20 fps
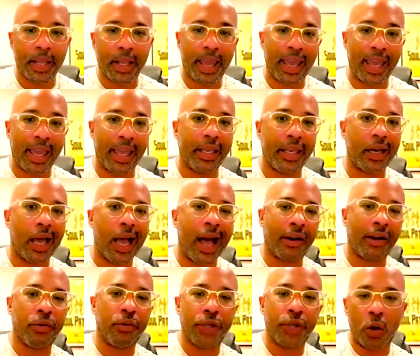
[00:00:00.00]
And I
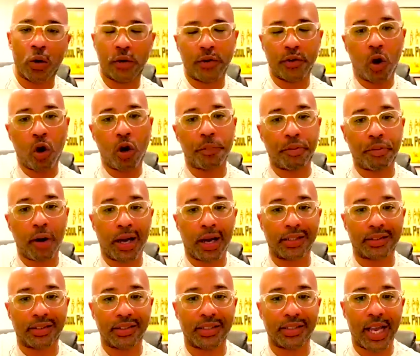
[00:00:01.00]
don't know if all
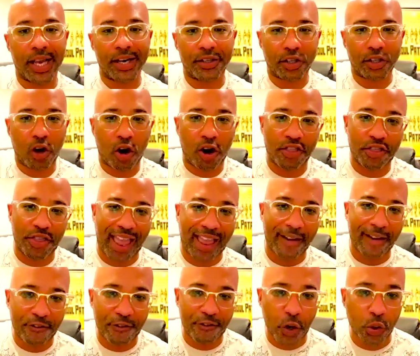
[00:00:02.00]
product designers are
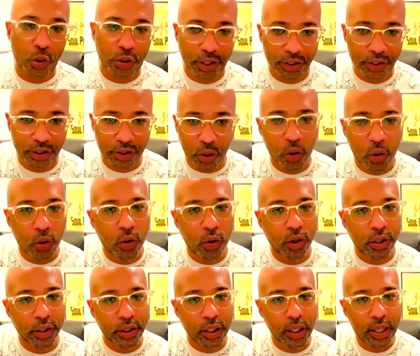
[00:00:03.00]
that focused
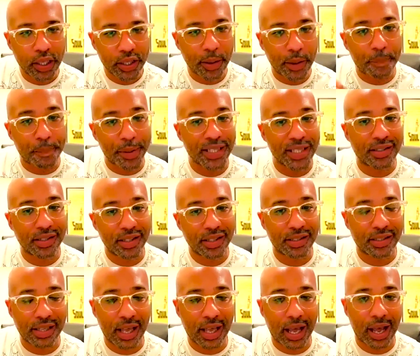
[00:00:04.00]
on the
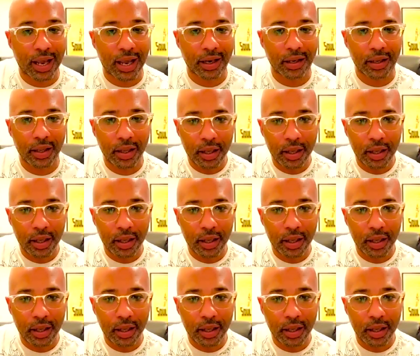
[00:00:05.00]
business side.